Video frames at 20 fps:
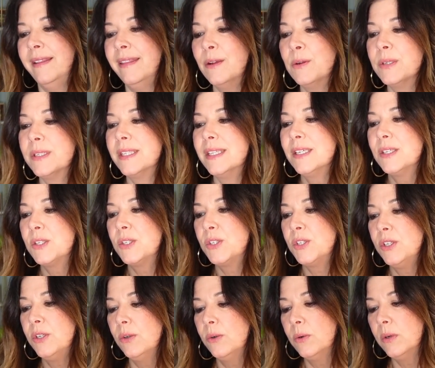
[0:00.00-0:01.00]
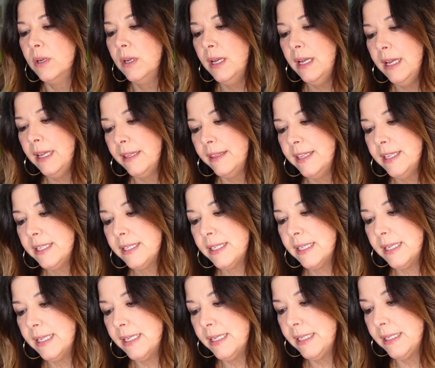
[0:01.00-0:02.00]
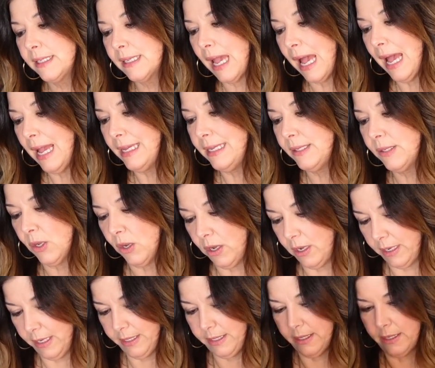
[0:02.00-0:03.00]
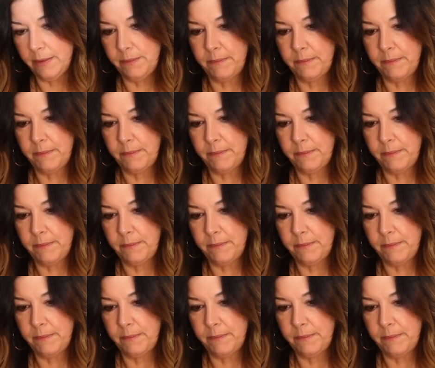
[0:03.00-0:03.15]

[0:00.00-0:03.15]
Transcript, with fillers: There was this too. This is Izod.